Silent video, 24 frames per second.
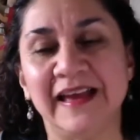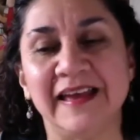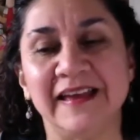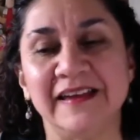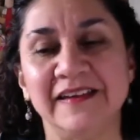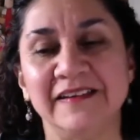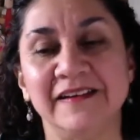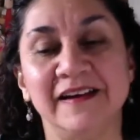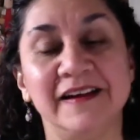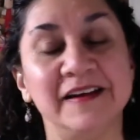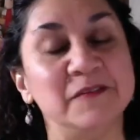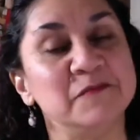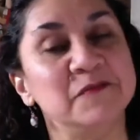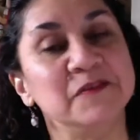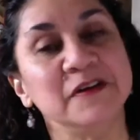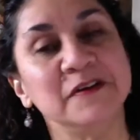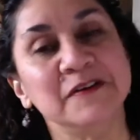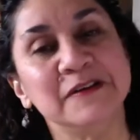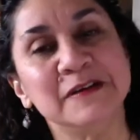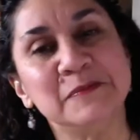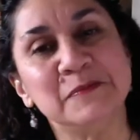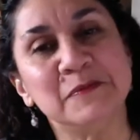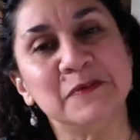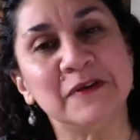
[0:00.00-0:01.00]
And I'm
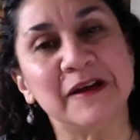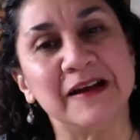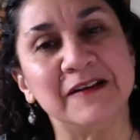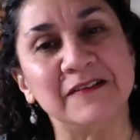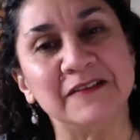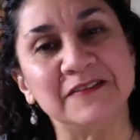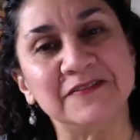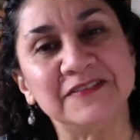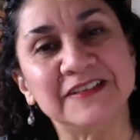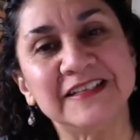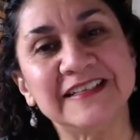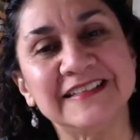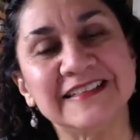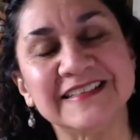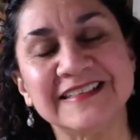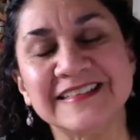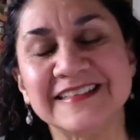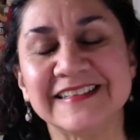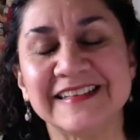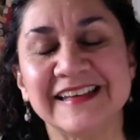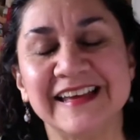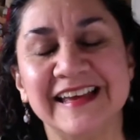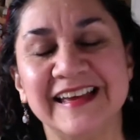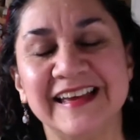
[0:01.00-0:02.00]
very proud of
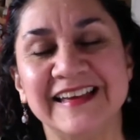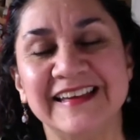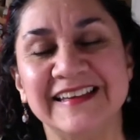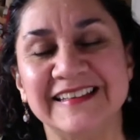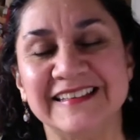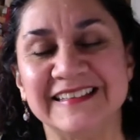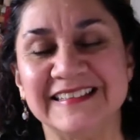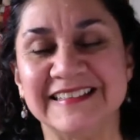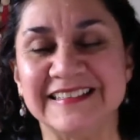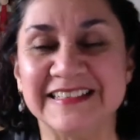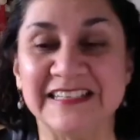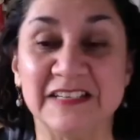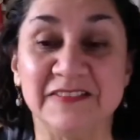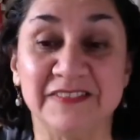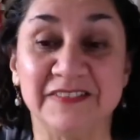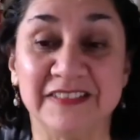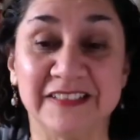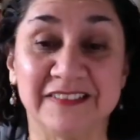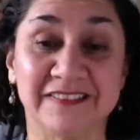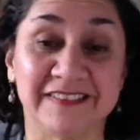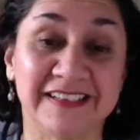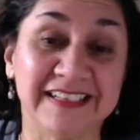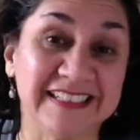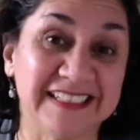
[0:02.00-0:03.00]
it. And even
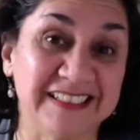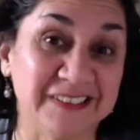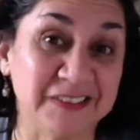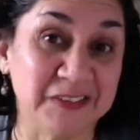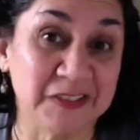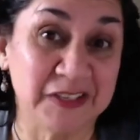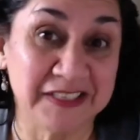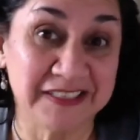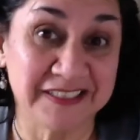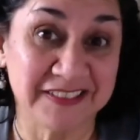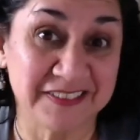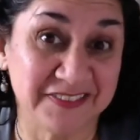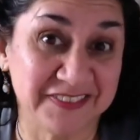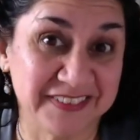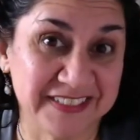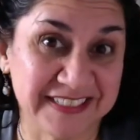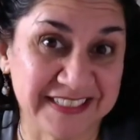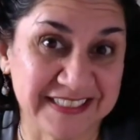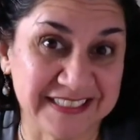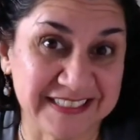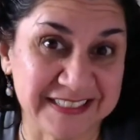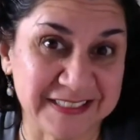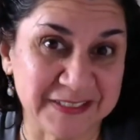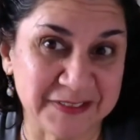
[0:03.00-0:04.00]
though I no longer fit
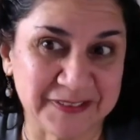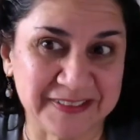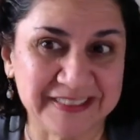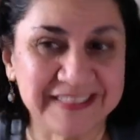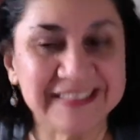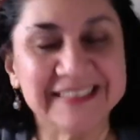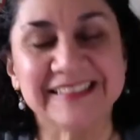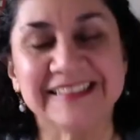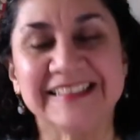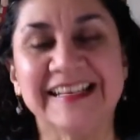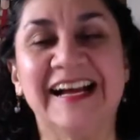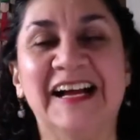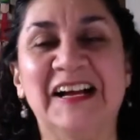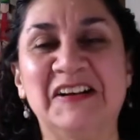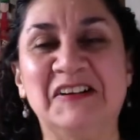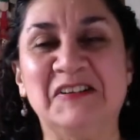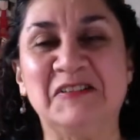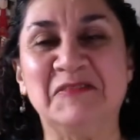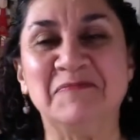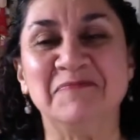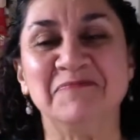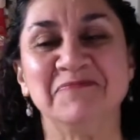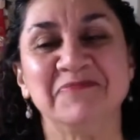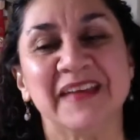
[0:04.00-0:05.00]
into it,
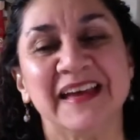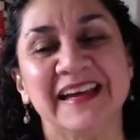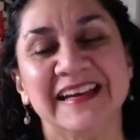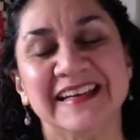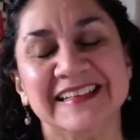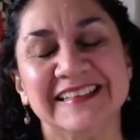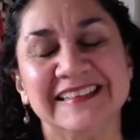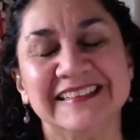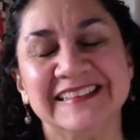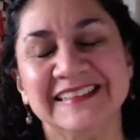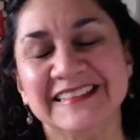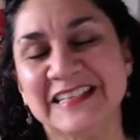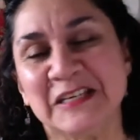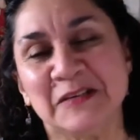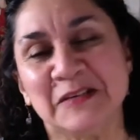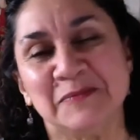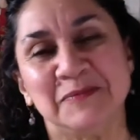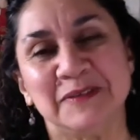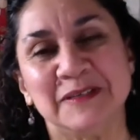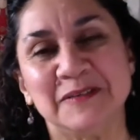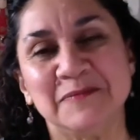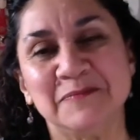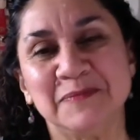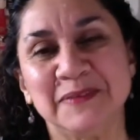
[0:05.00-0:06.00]
I
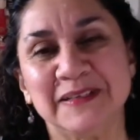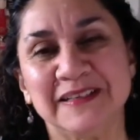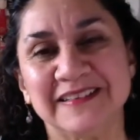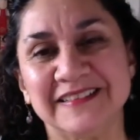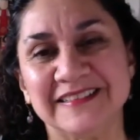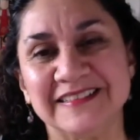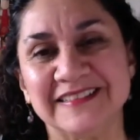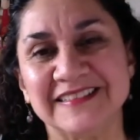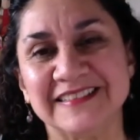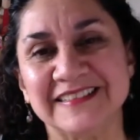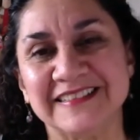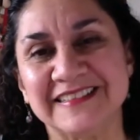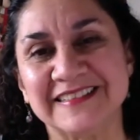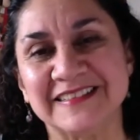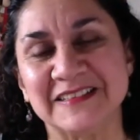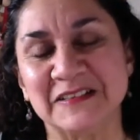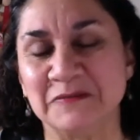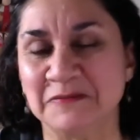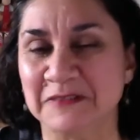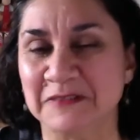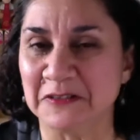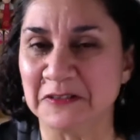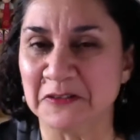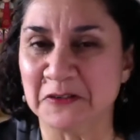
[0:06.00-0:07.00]
keep it because it's
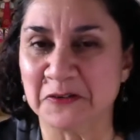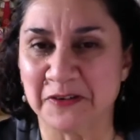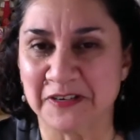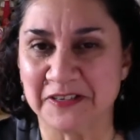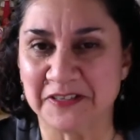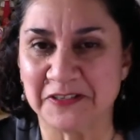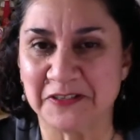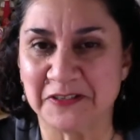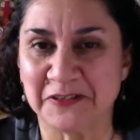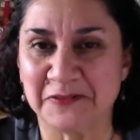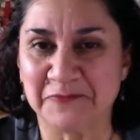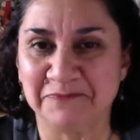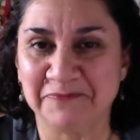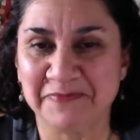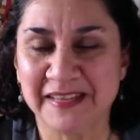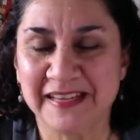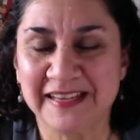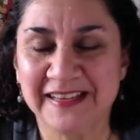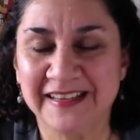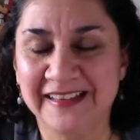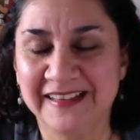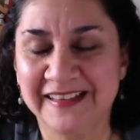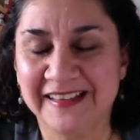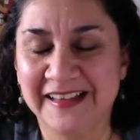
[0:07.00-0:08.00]
a treasure
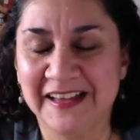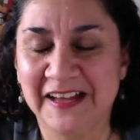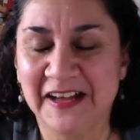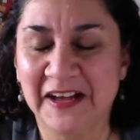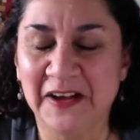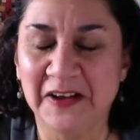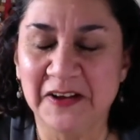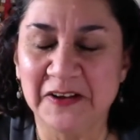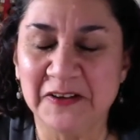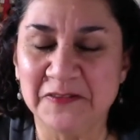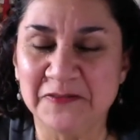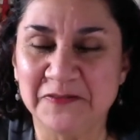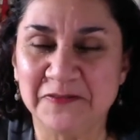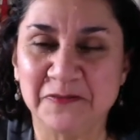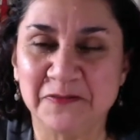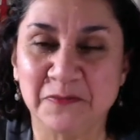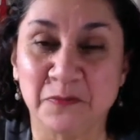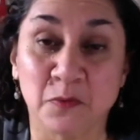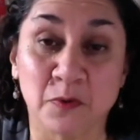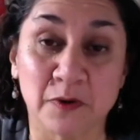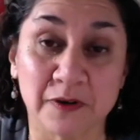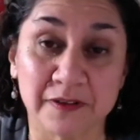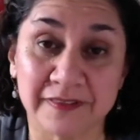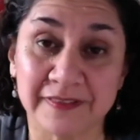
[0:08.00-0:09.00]
of
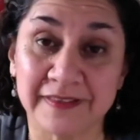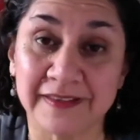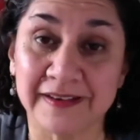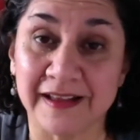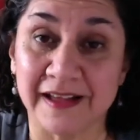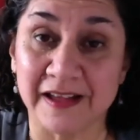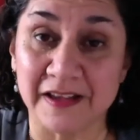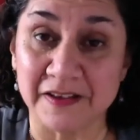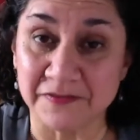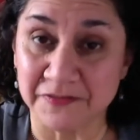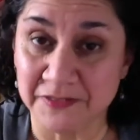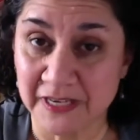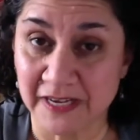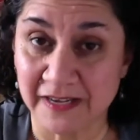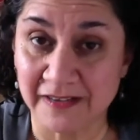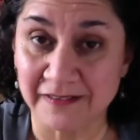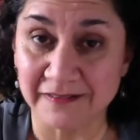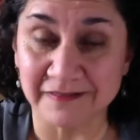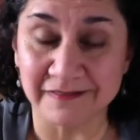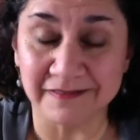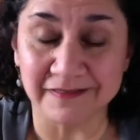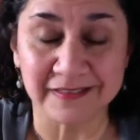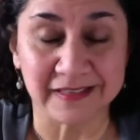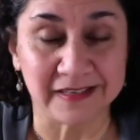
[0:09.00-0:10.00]
work that I've
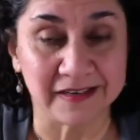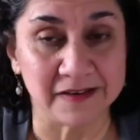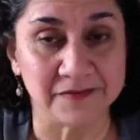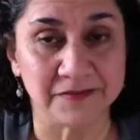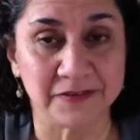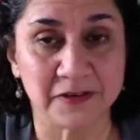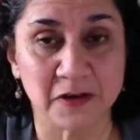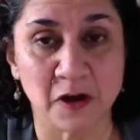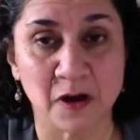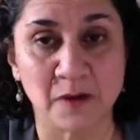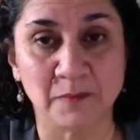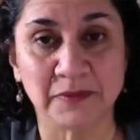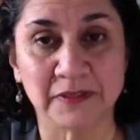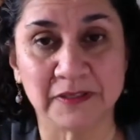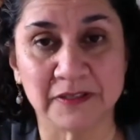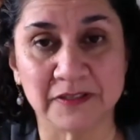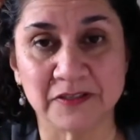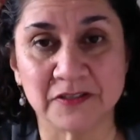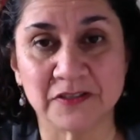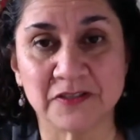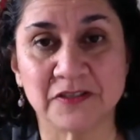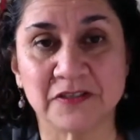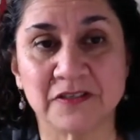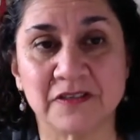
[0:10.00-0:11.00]
done, that I've
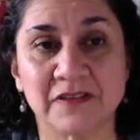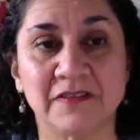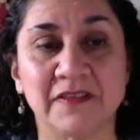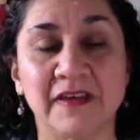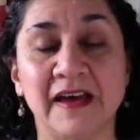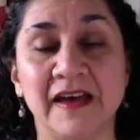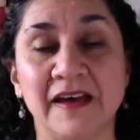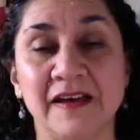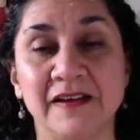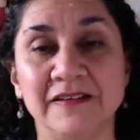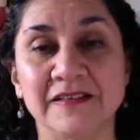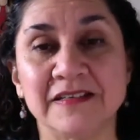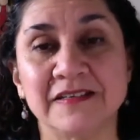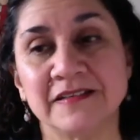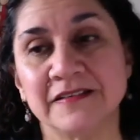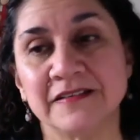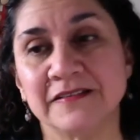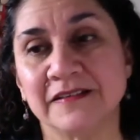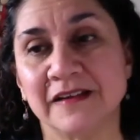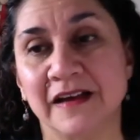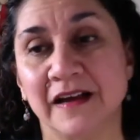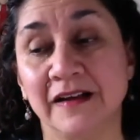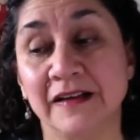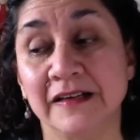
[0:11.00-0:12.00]
accomplished, that
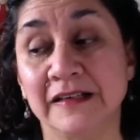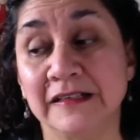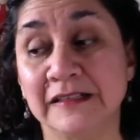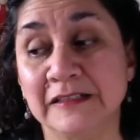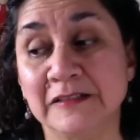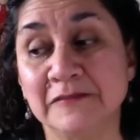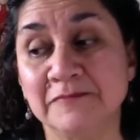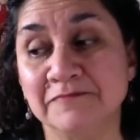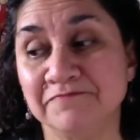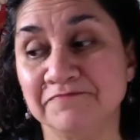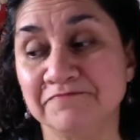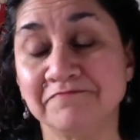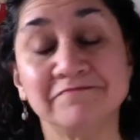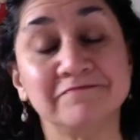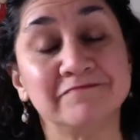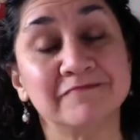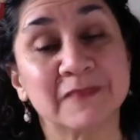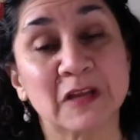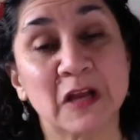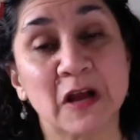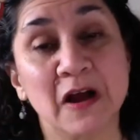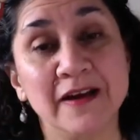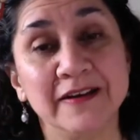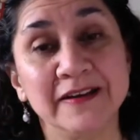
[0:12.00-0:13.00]

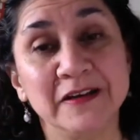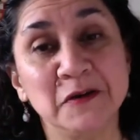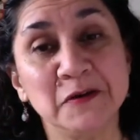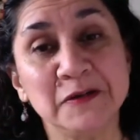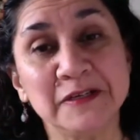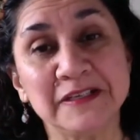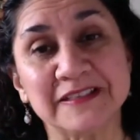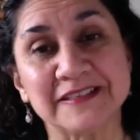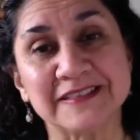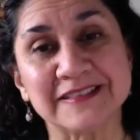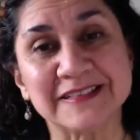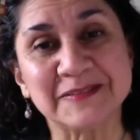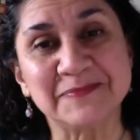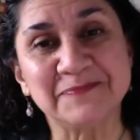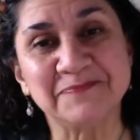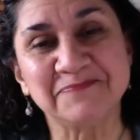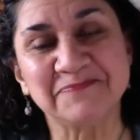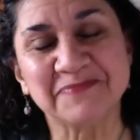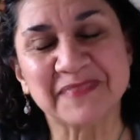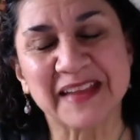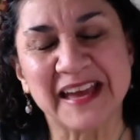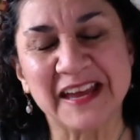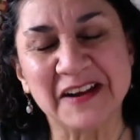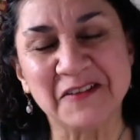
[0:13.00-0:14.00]
got noticed
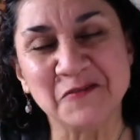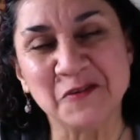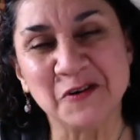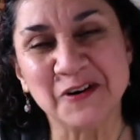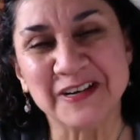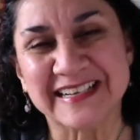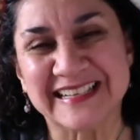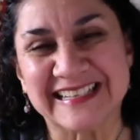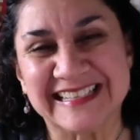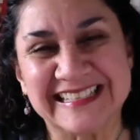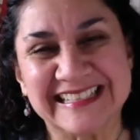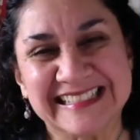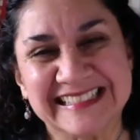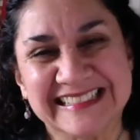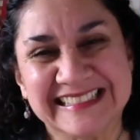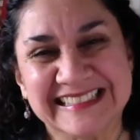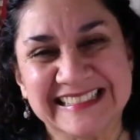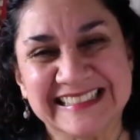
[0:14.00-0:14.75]
and awarded.